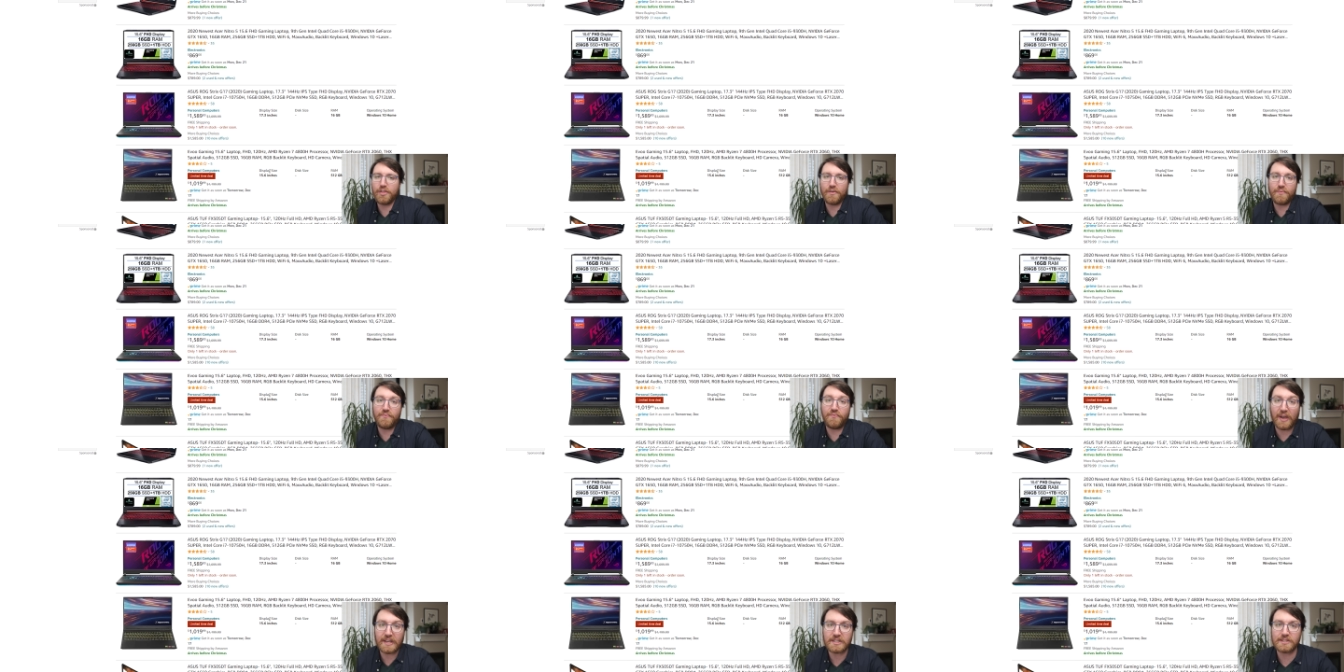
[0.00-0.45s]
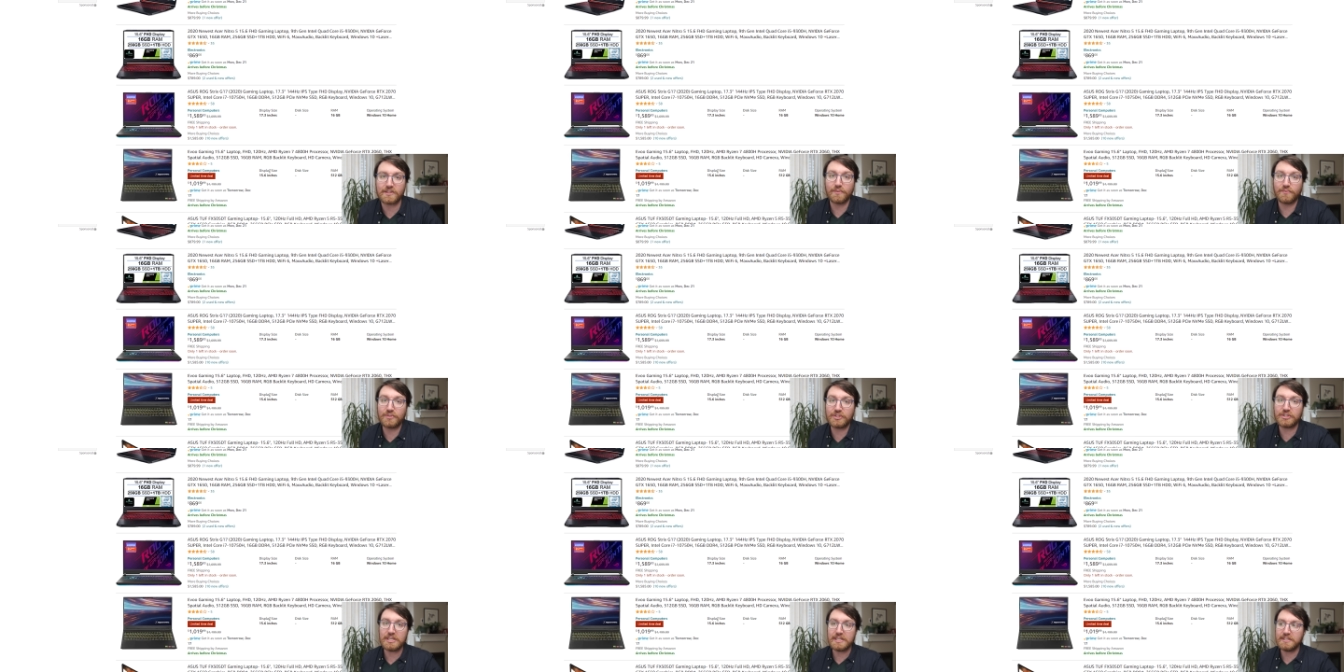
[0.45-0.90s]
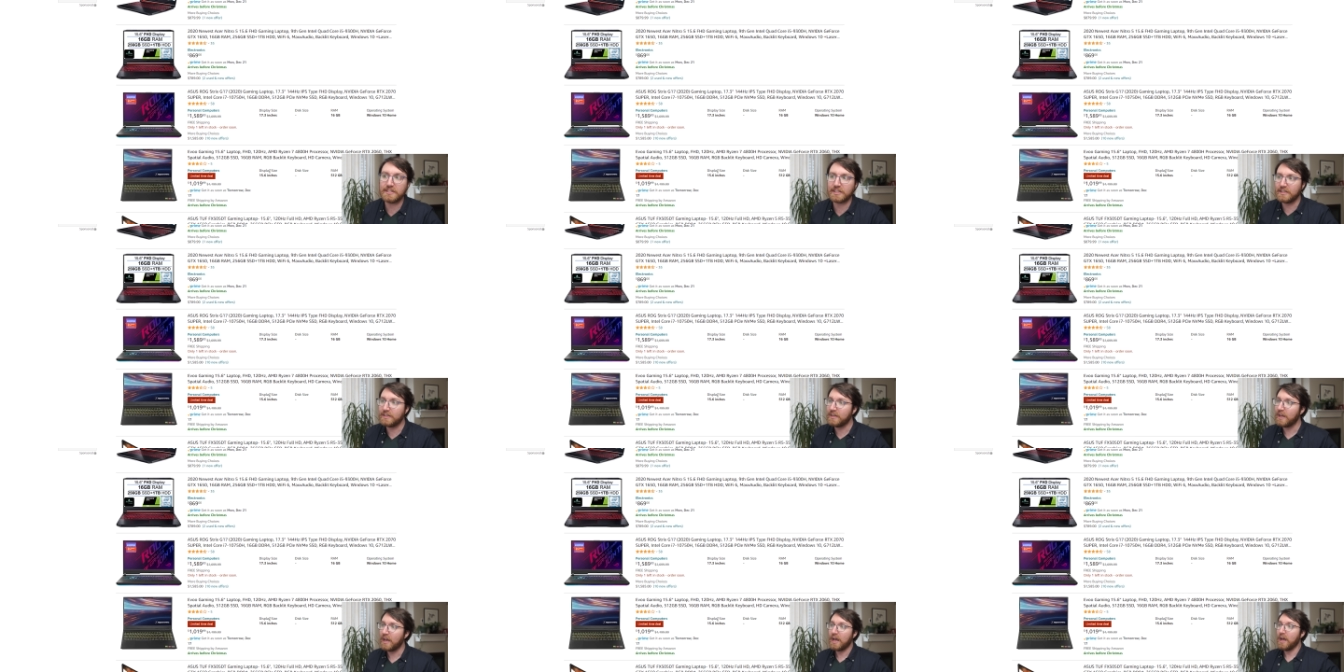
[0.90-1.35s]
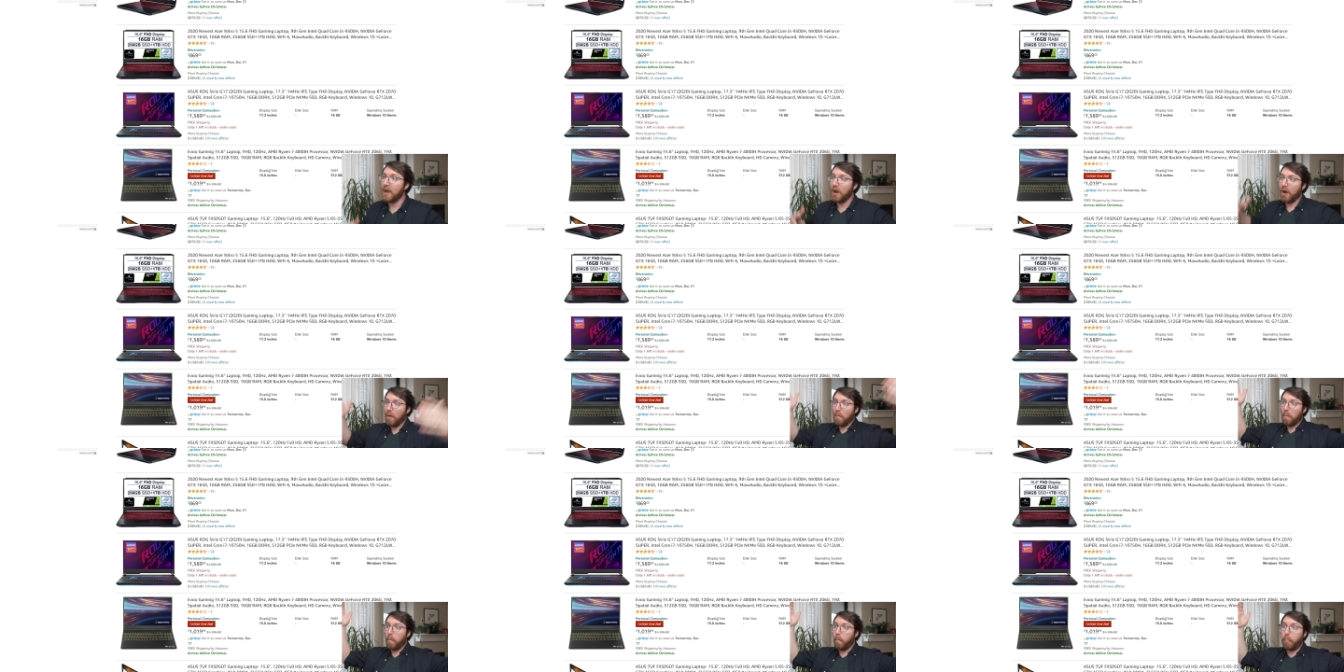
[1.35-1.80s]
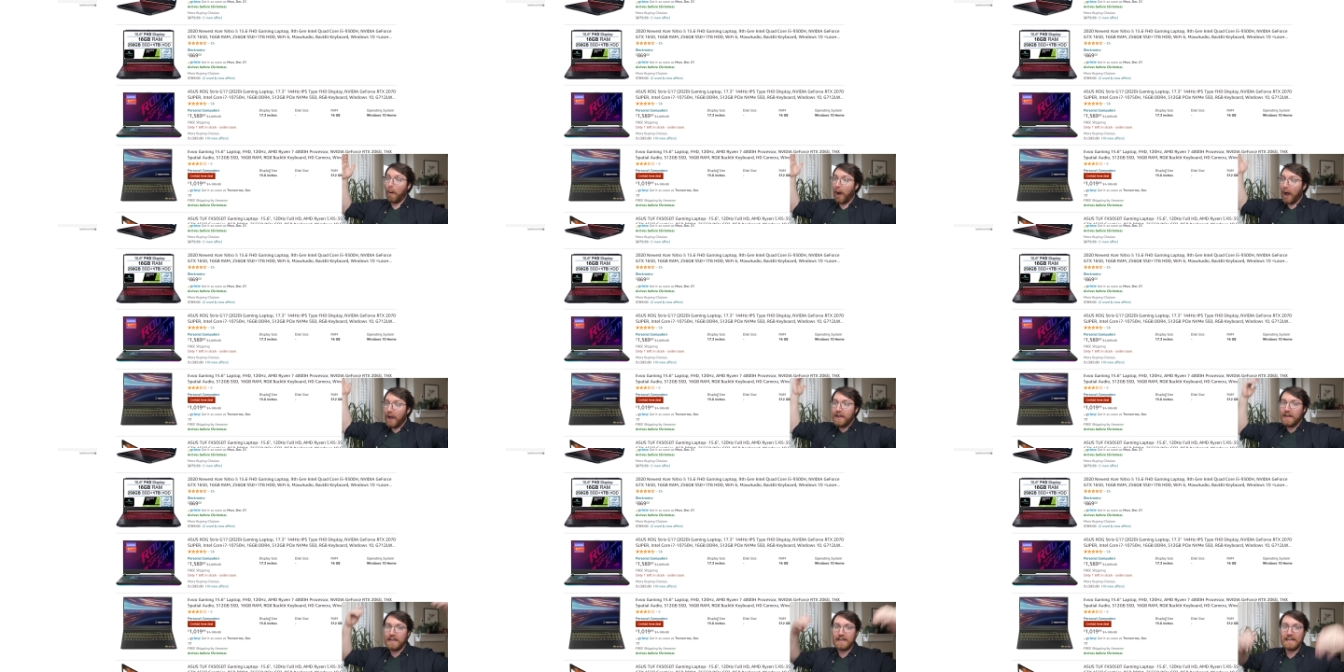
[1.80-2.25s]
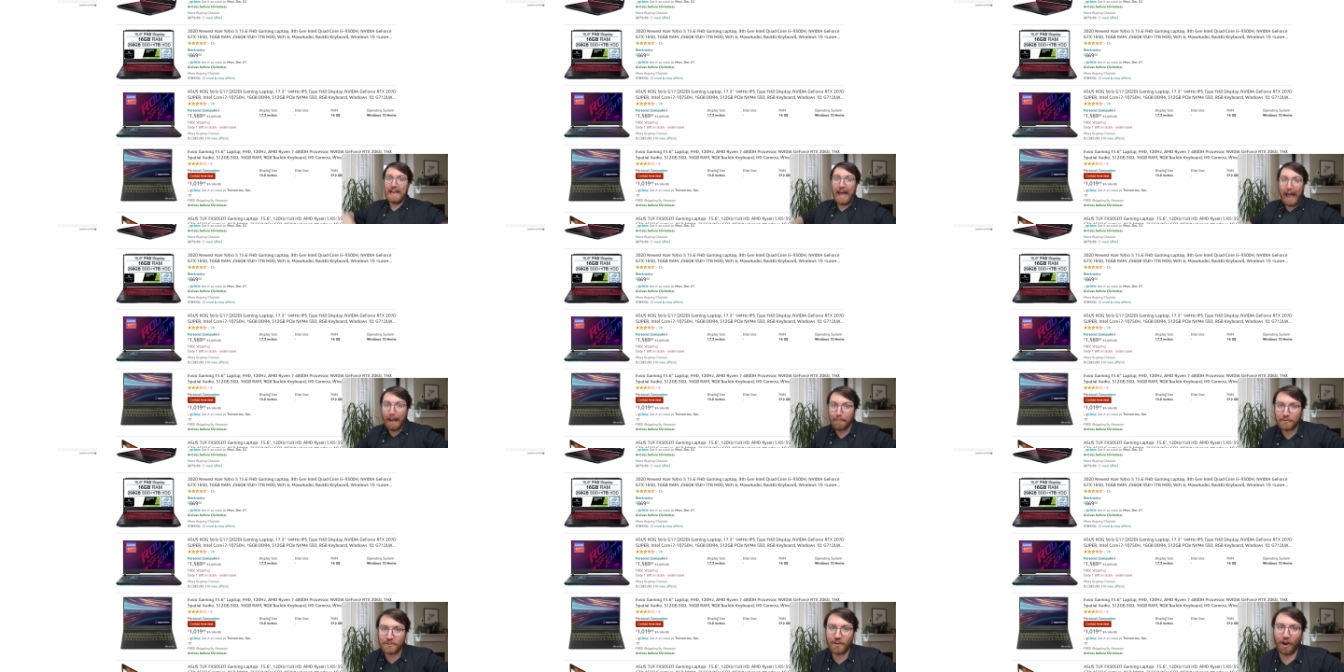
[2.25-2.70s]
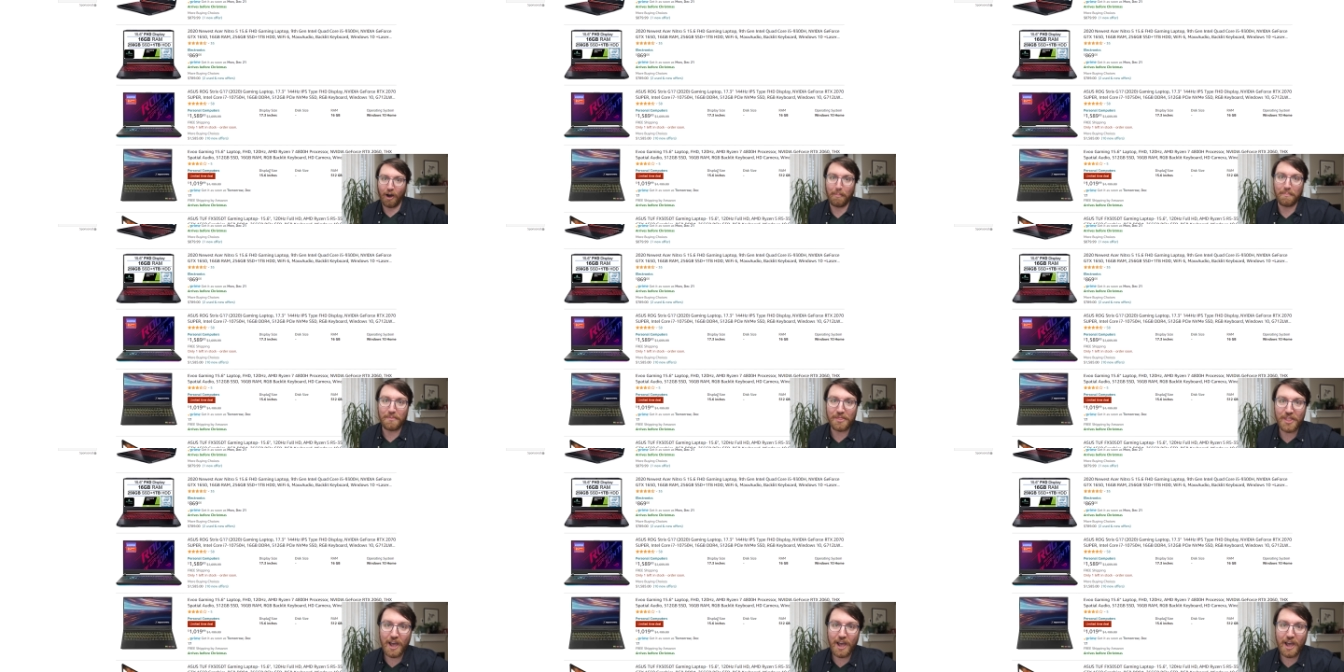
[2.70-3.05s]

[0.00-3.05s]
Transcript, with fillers: the festive season, Buy a laptop!